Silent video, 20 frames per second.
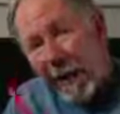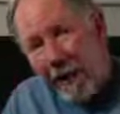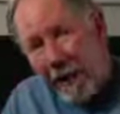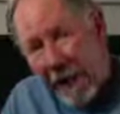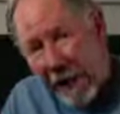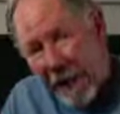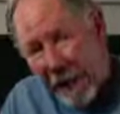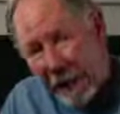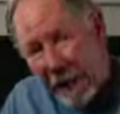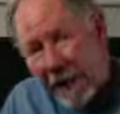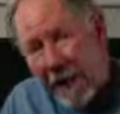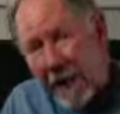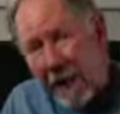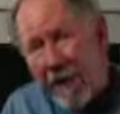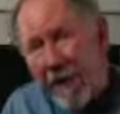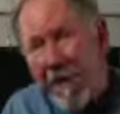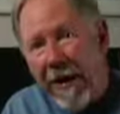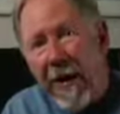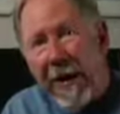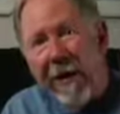that will tell you
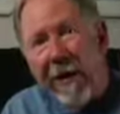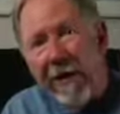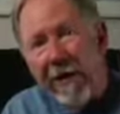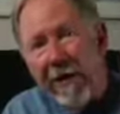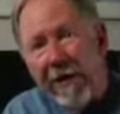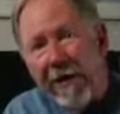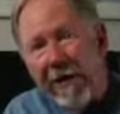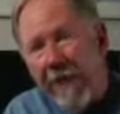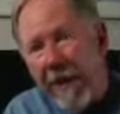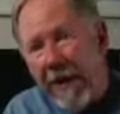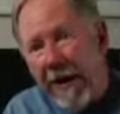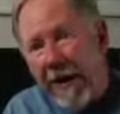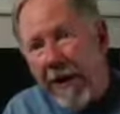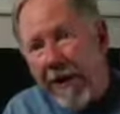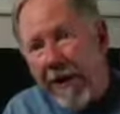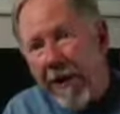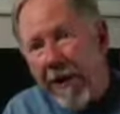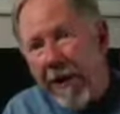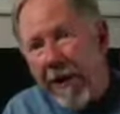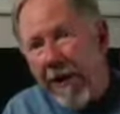about how many
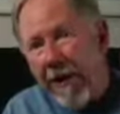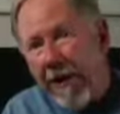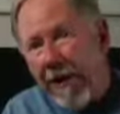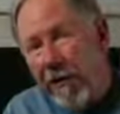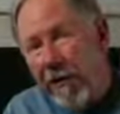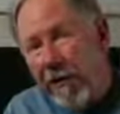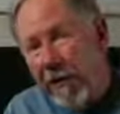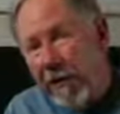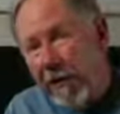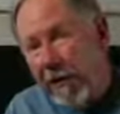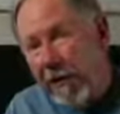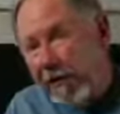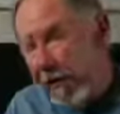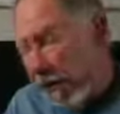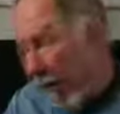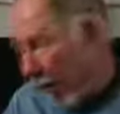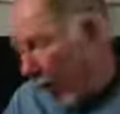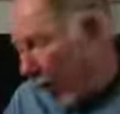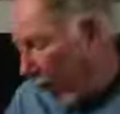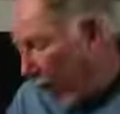miles you can
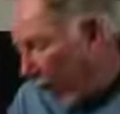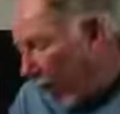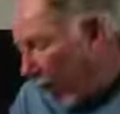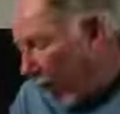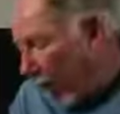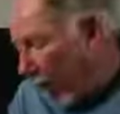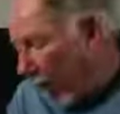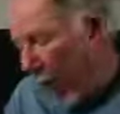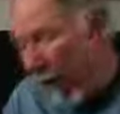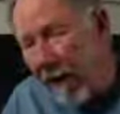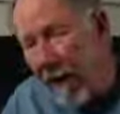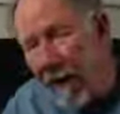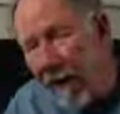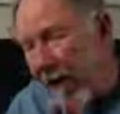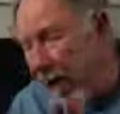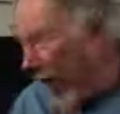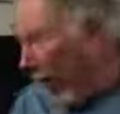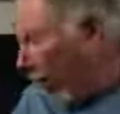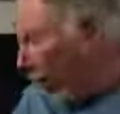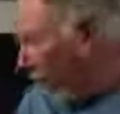expect. Now,
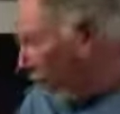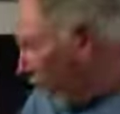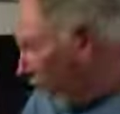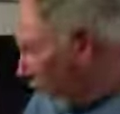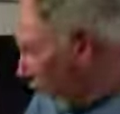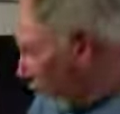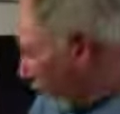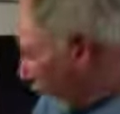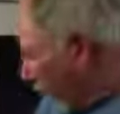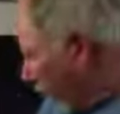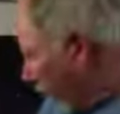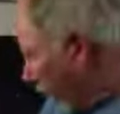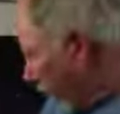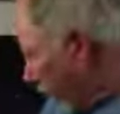let me give you another